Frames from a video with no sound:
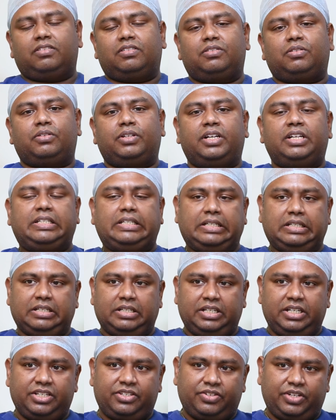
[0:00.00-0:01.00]
So here's an
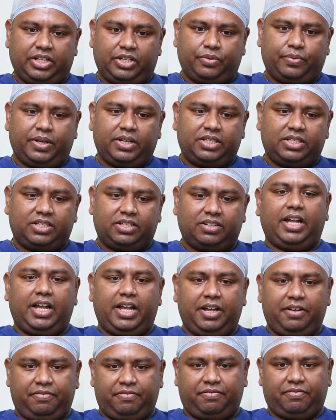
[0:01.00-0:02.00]
earnest request.
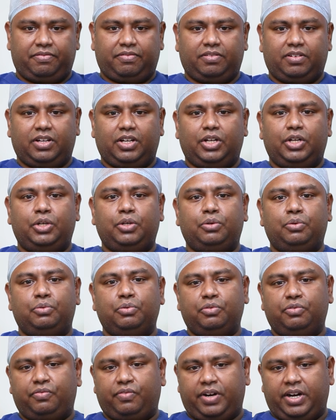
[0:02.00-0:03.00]
If you
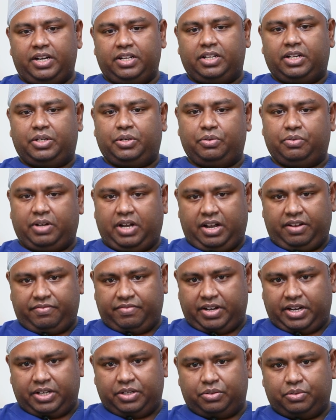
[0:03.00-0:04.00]
do find that you have
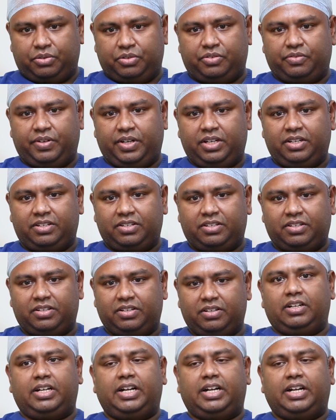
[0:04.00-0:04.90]
varicose veins,